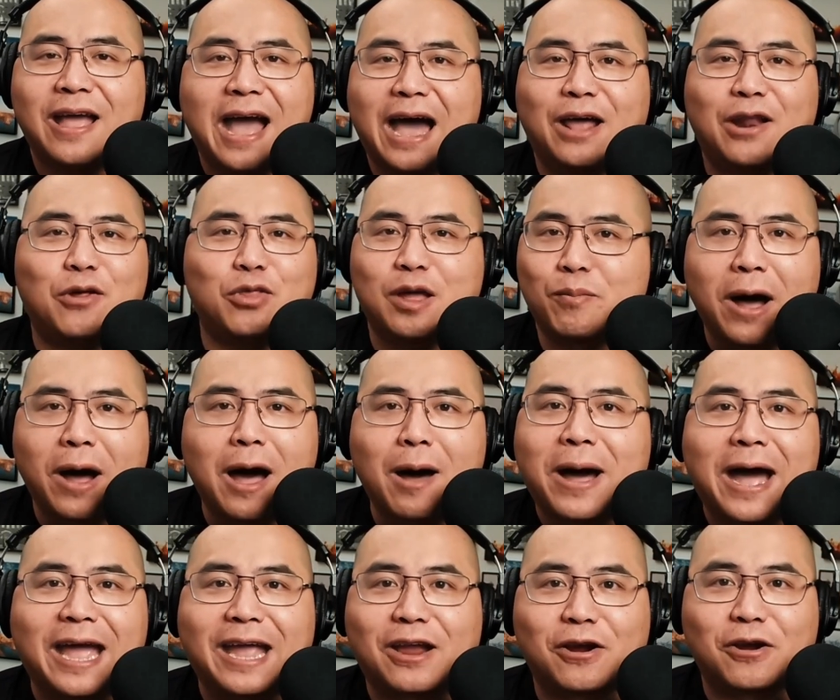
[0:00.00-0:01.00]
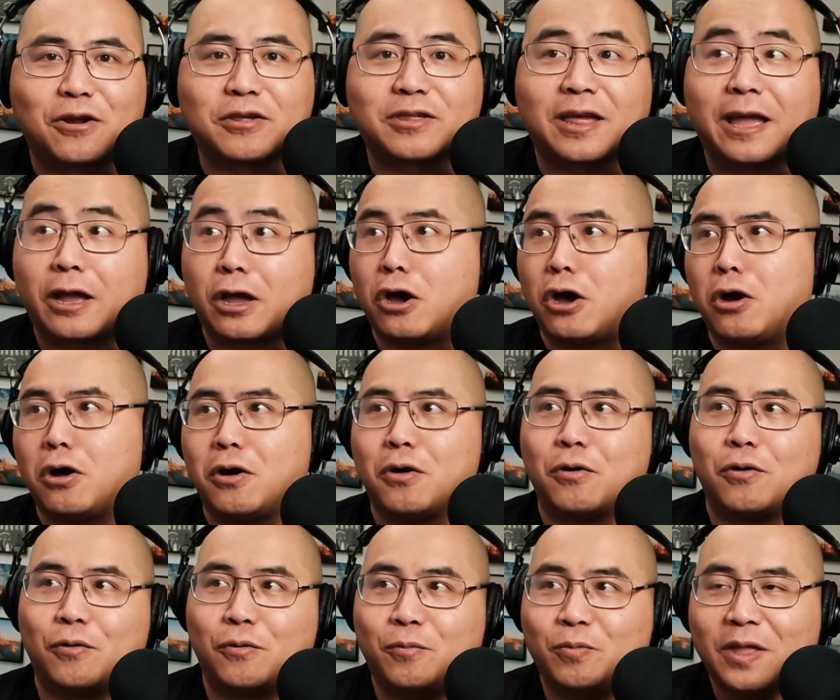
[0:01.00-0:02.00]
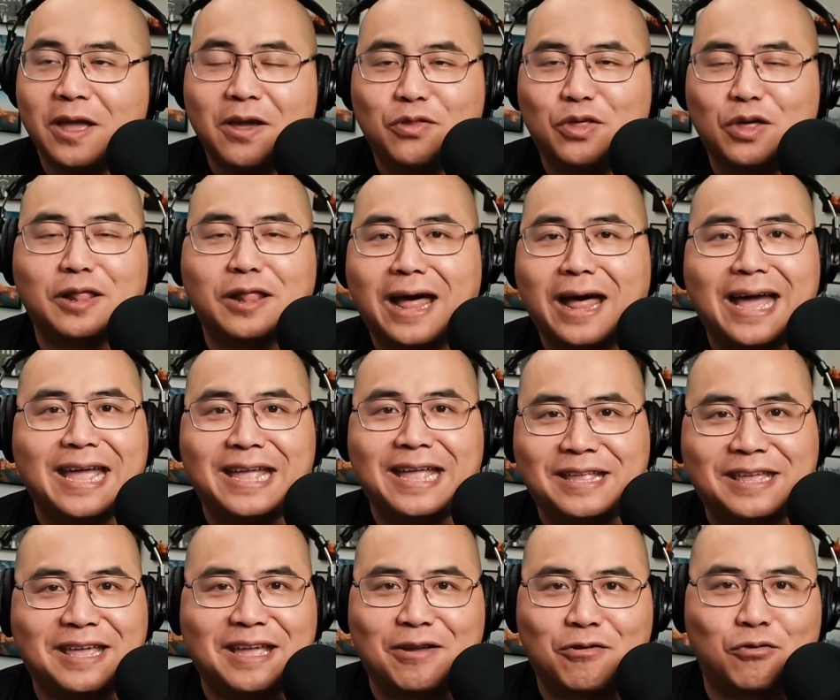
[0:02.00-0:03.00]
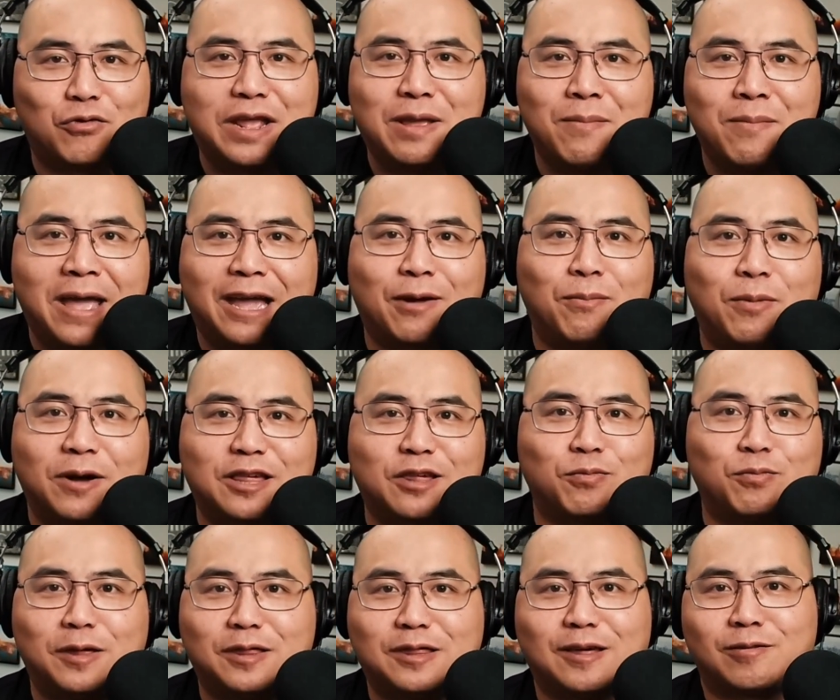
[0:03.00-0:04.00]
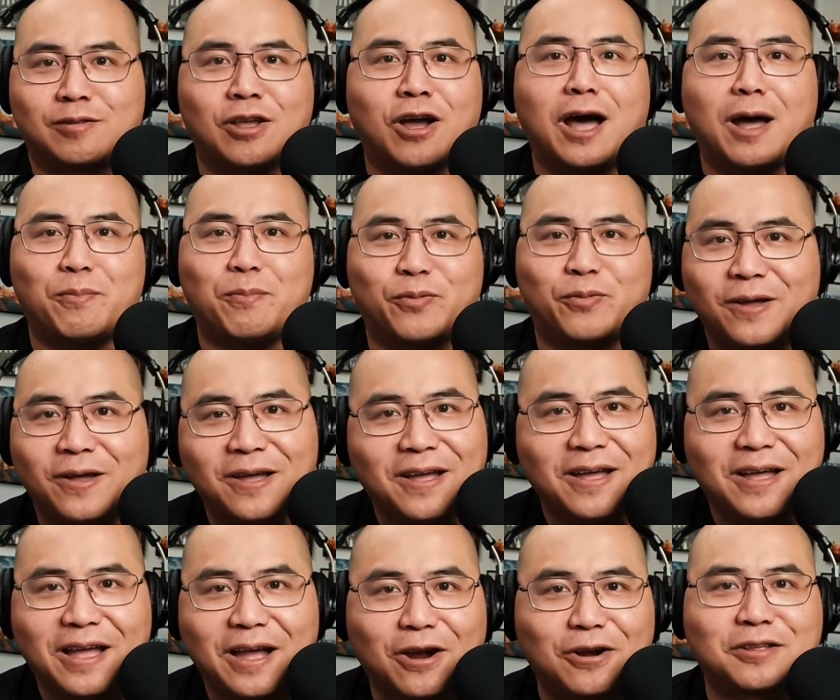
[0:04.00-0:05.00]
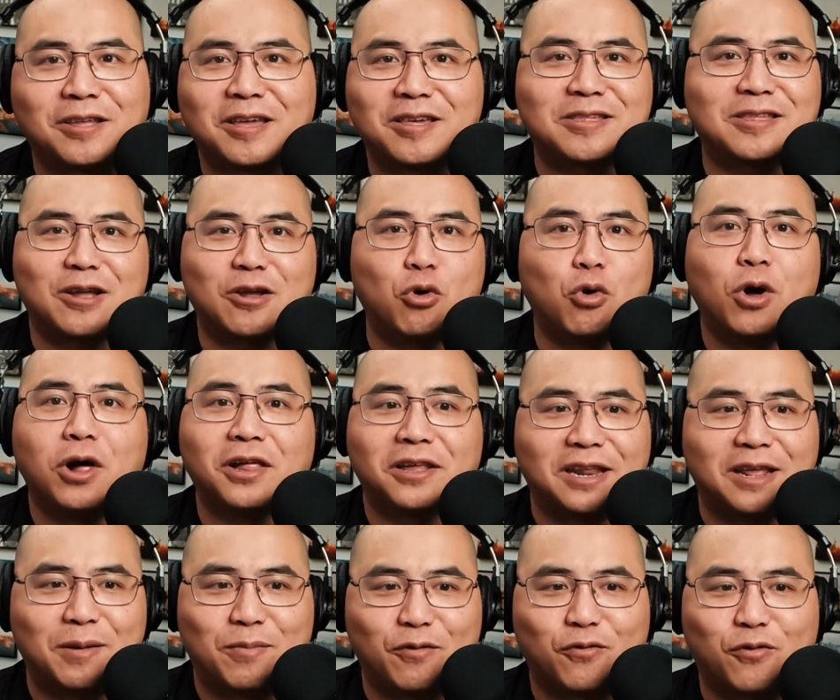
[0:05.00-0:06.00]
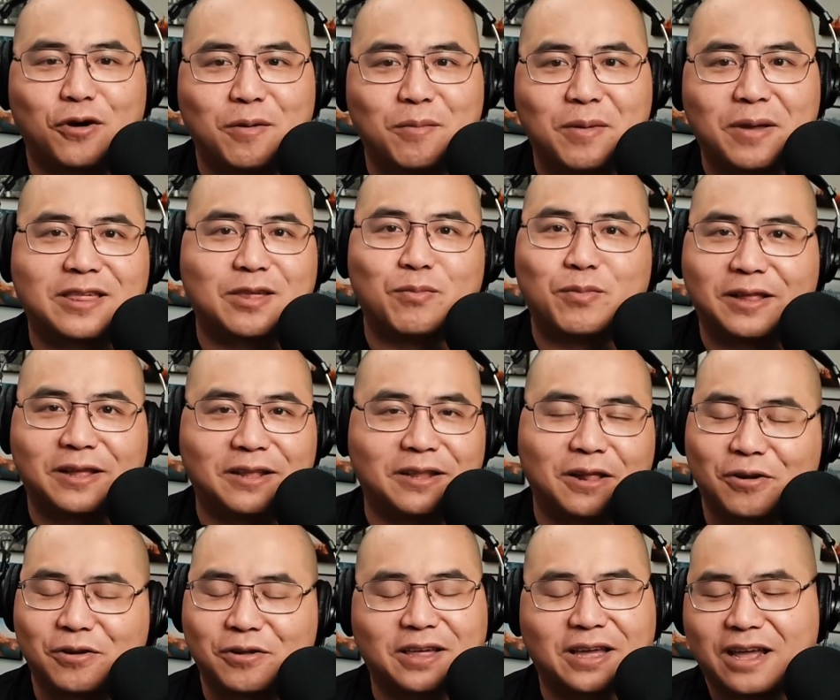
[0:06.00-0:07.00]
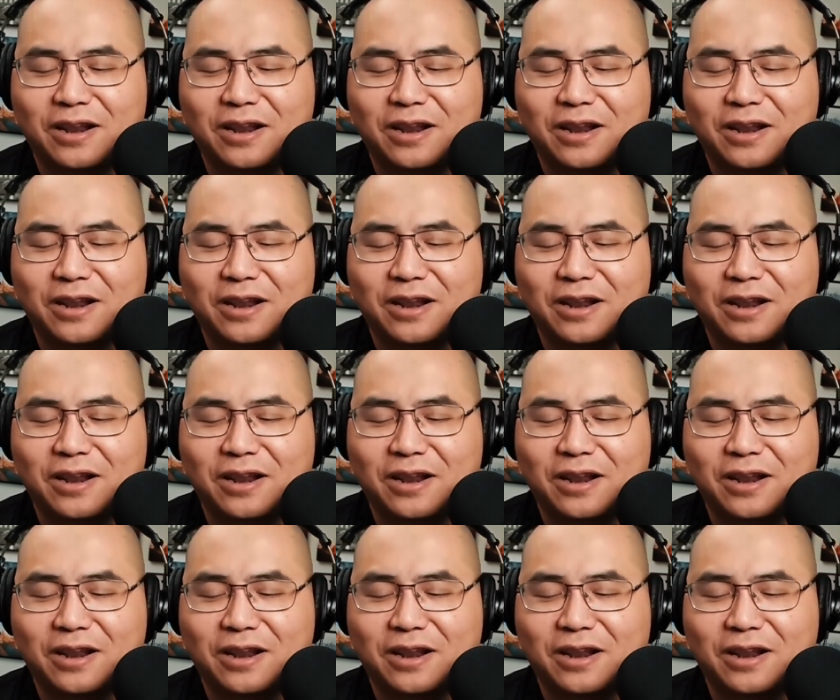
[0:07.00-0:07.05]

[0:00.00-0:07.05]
I don't think Bob Iger is like, oh, the Lion King remake must be the top artistic quality before it makes $1 billion. Like I